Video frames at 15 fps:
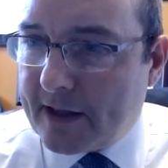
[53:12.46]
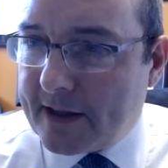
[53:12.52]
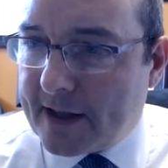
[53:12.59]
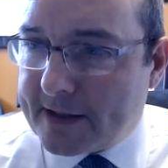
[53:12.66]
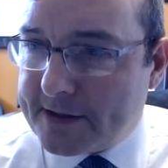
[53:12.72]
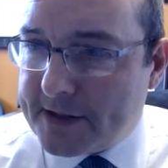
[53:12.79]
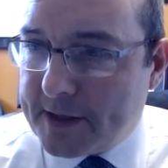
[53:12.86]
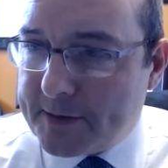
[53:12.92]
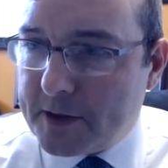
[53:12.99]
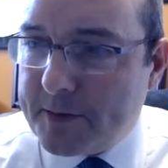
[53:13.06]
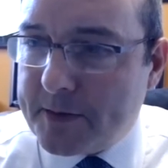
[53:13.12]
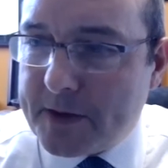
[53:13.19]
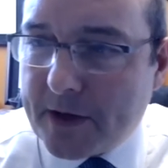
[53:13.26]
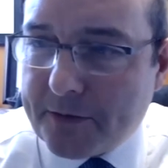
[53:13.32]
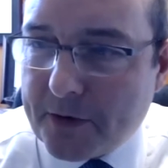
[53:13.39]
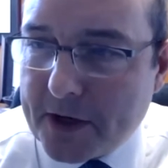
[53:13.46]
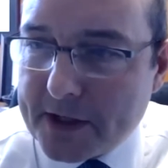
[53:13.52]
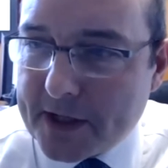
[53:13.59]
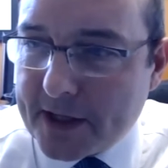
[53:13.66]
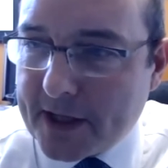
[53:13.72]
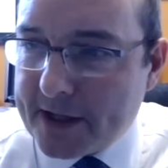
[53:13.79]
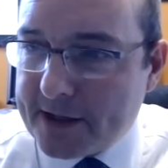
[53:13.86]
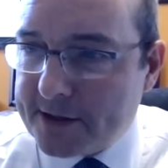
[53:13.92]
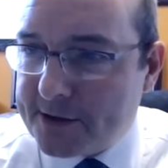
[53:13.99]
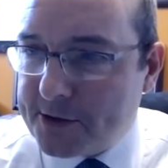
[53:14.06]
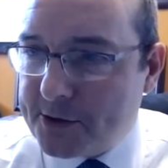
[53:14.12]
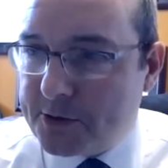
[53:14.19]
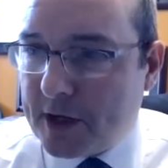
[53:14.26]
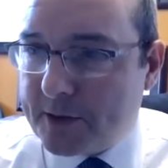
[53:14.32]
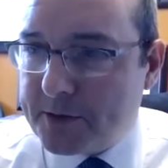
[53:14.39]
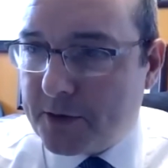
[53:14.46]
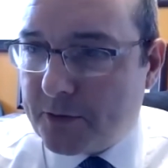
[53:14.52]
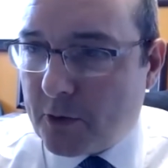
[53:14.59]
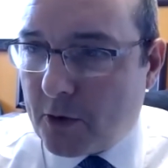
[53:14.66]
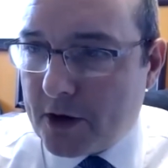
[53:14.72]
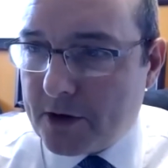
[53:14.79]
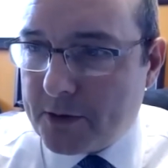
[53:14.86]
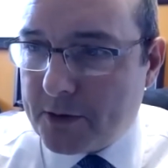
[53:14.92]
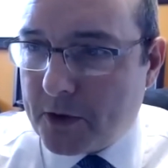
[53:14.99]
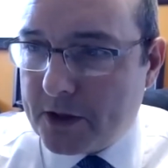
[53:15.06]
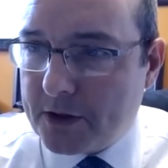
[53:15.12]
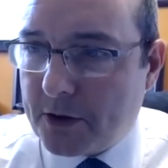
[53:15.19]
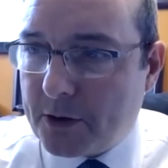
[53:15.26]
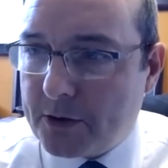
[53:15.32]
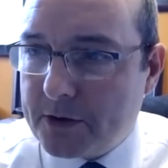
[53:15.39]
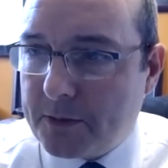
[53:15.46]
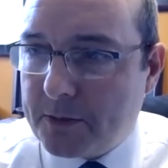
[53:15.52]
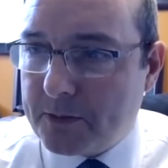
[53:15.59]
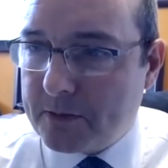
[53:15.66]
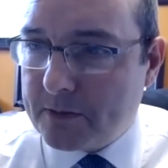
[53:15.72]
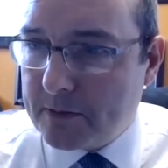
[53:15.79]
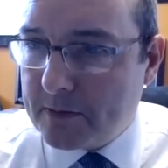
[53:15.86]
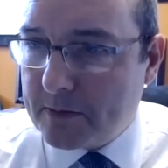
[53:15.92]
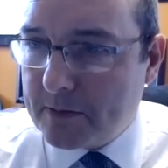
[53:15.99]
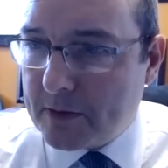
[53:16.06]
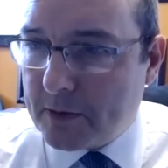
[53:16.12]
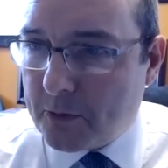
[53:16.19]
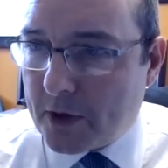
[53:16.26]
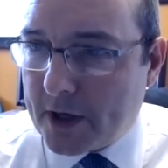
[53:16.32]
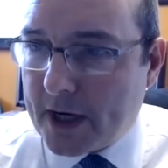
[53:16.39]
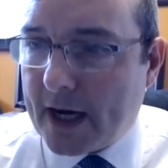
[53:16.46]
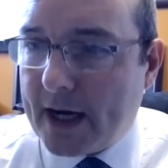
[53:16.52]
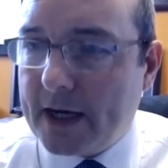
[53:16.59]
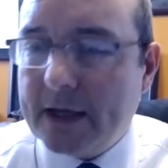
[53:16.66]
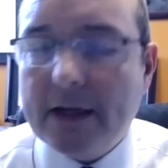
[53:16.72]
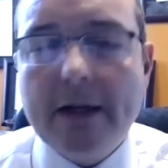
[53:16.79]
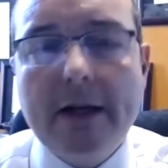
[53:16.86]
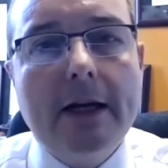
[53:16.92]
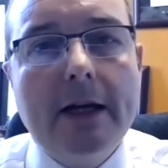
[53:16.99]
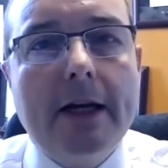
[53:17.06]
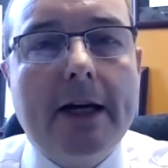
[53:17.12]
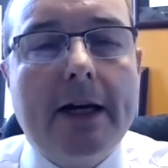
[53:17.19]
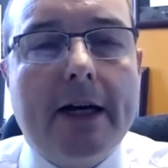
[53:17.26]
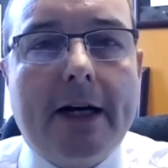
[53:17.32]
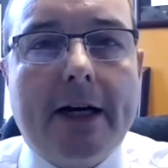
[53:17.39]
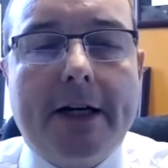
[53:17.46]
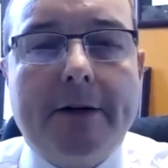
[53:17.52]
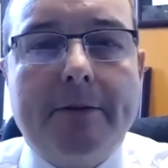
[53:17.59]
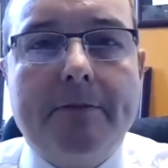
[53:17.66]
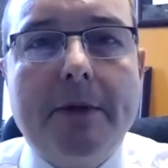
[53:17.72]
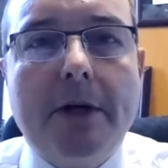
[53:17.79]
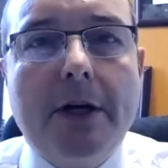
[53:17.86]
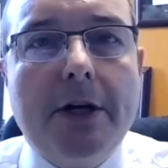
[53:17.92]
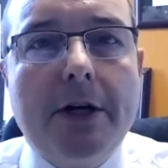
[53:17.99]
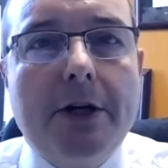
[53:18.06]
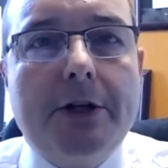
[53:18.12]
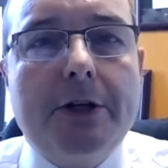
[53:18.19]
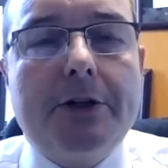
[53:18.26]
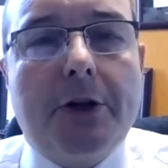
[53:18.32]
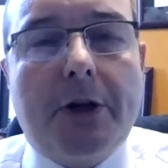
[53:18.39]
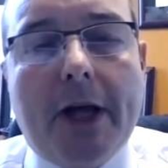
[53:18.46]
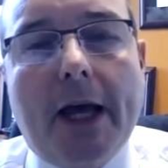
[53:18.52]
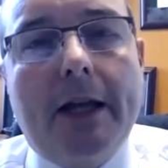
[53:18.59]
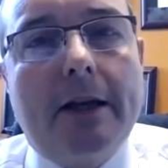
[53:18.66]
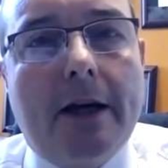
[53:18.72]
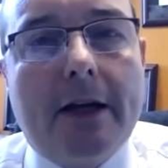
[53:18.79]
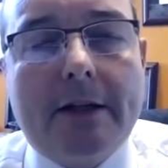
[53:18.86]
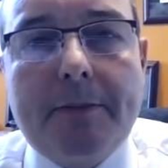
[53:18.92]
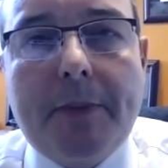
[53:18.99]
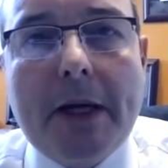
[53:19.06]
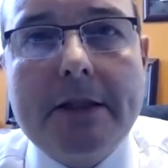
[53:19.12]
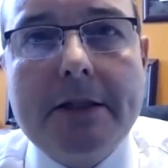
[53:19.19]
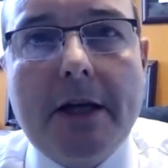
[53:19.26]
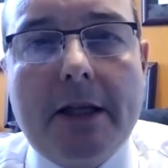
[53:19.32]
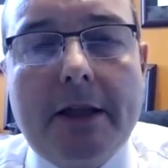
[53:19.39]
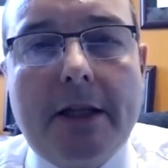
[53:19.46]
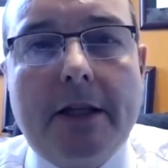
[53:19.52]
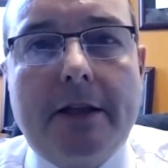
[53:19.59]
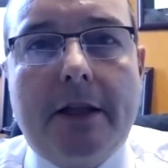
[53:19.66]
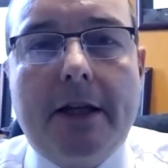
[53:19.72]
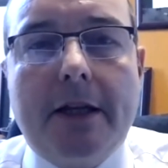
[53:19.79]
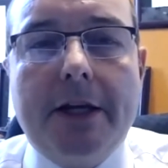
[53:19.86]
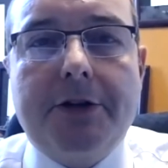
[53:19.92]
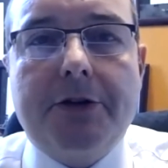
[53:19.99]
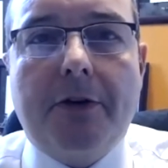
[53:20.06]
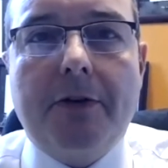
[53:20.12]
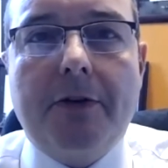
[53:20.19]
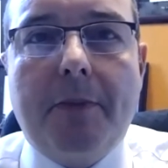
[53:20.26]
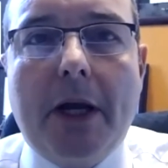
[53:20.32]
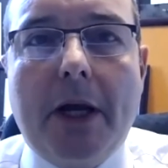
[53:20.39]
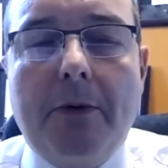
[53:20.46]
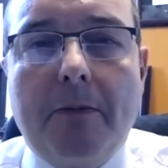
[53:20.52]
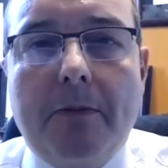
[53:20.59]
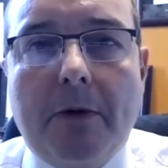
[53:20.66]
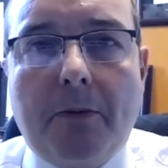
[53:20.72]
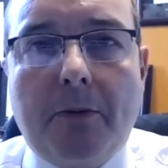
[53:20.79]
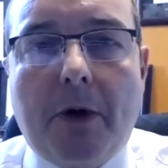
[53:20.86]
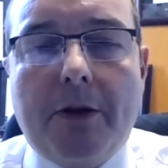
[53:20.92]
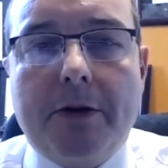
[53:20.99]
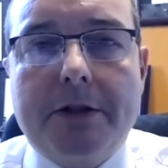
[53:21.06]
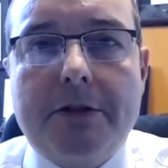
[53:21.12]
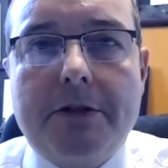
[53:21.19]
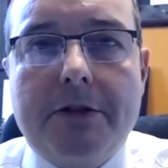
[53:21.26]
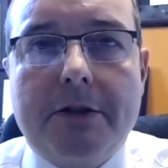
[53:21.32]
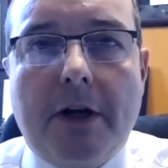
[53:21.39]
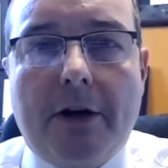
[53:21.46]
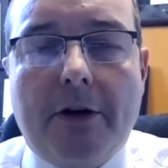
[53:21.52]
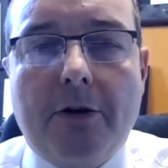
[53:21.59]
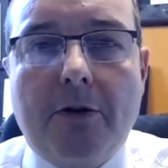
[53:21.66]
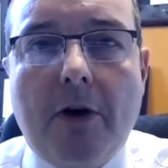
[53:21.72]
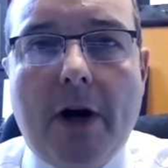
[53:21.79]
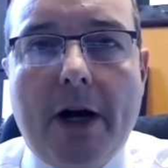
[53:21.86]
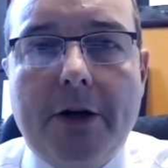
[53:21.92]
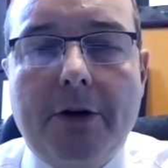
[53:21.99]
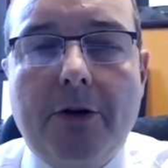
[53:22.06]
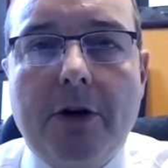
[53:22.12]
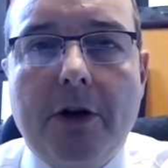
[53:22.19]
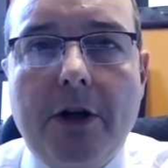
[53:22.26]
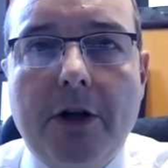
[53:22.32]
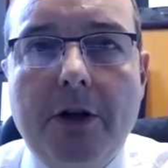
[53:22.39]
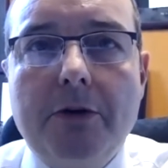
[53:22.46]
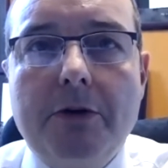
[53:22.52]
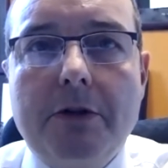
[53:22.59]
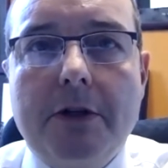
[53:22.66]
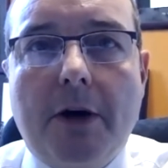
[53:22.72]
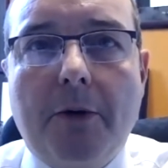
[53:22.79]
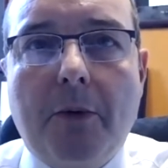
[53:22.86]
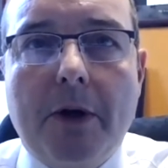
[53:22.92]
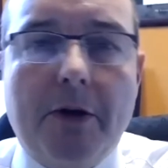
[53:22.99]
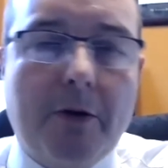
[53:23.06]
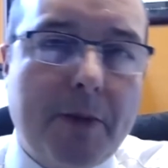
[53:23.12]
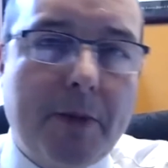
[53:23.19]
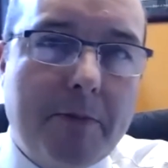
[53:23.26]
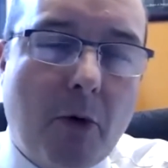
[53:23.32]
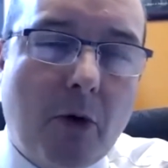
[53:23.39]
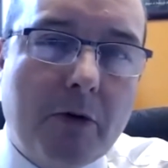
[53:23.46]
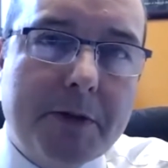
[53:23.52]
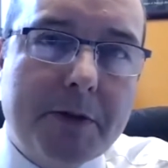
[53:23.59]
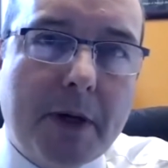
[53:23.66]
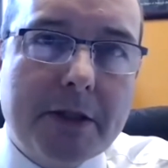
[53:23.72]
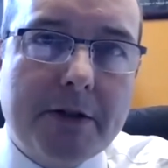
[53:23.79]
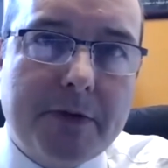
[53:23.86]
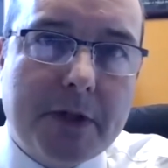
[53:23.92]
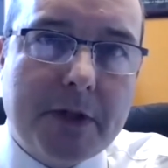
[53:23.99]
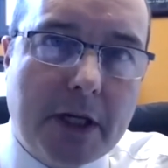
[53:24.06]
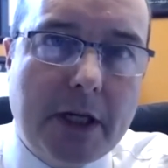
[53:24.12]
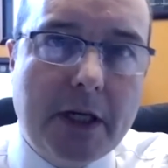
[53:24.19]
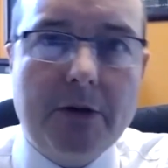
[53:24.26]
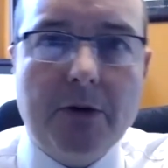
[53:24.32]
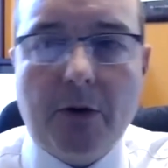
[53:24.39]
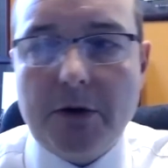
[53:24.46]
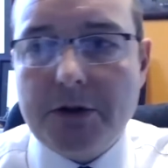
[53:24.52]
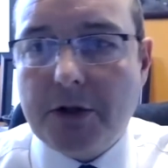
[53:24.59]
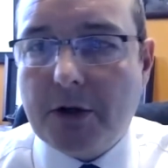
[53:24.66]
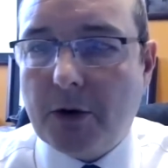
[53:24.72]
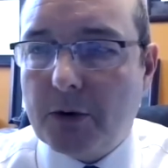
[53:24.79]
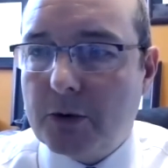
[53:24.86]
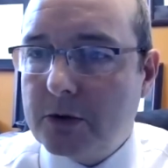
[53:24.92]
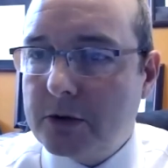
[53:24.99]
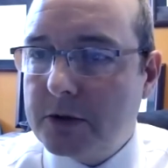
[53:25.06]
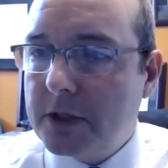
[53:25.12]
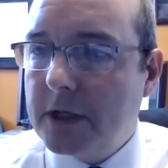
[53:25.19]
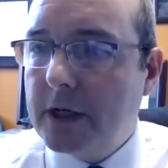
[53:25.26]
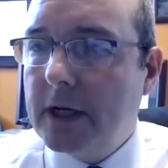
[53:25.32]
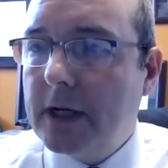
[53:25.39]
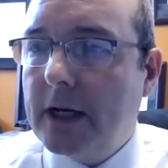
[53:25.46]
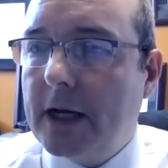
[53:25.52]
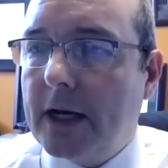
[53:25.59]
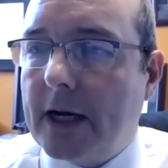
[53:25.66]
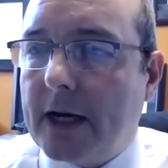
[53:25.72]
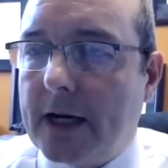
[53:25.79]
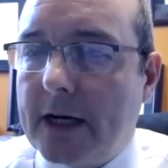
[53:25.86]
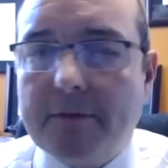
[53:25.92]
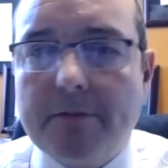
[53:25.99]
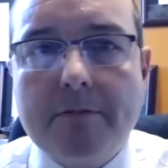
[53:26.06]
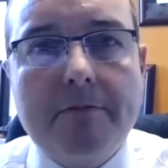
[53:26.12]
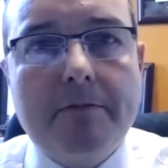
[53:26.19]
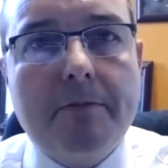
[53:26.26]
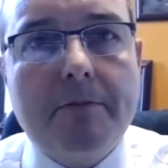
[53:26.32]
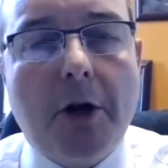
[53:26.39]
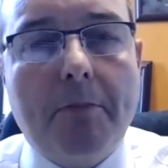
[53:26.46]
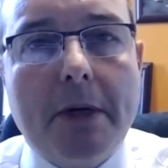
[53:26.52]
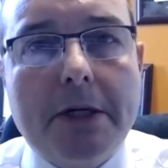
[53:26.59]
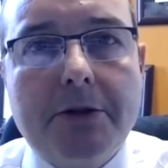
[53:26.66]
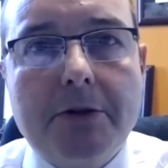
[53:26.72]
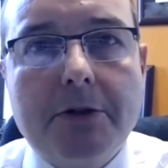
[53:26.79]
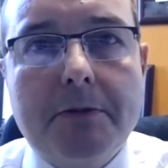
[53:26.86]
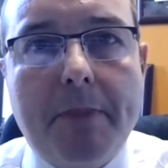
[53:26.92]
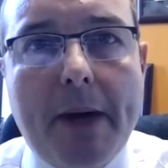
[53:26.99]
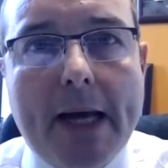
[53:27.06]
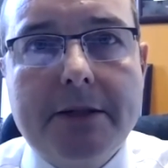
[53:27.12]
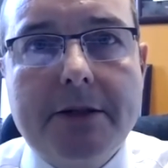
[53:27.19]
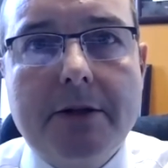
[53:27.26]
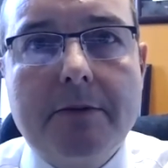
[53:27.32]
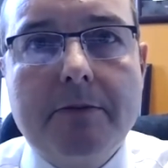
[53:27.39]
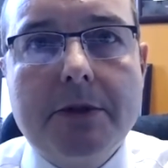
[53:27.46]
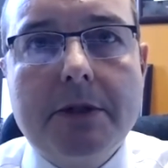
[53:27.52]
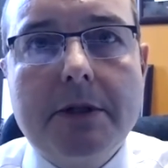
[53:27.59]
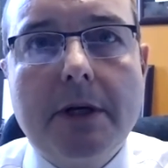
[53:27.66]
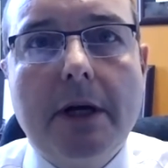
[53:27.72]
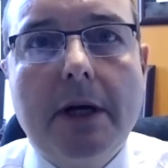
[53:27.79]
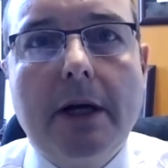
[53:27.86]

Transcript: that seems different, and then two tubs of water and one cold and one hot. So again, it depends on the nature of the pain, whether it's chronic or acute, whether it'll be more responsive to heat or to cold. Muscle spasms,